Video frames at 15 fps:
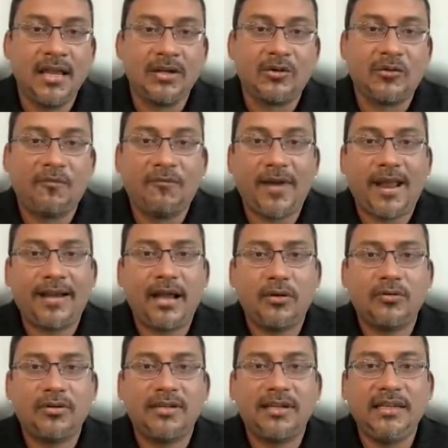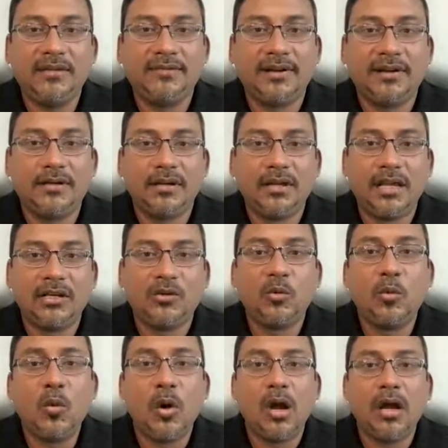to fan out the event
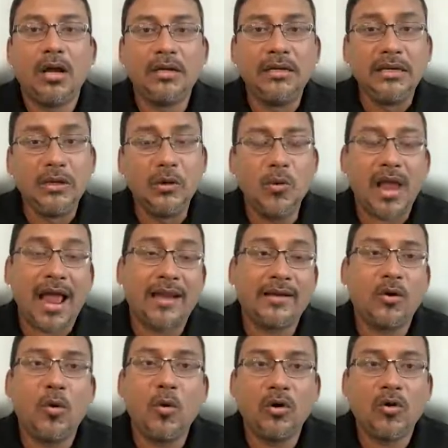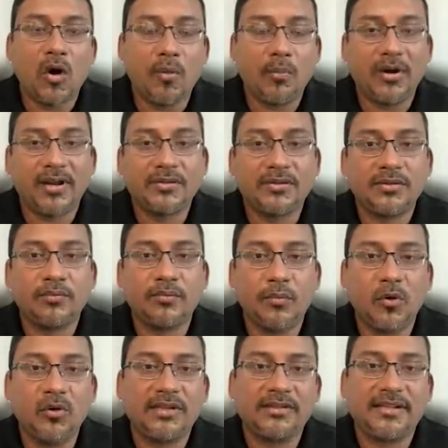to new and old components
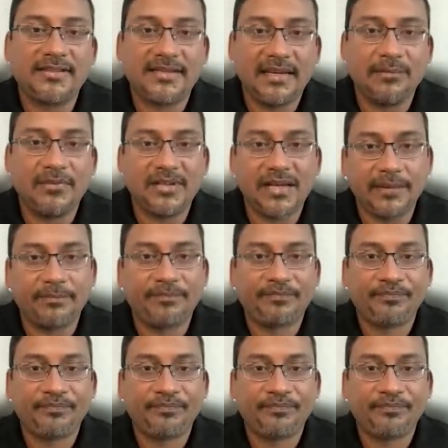both at the same time.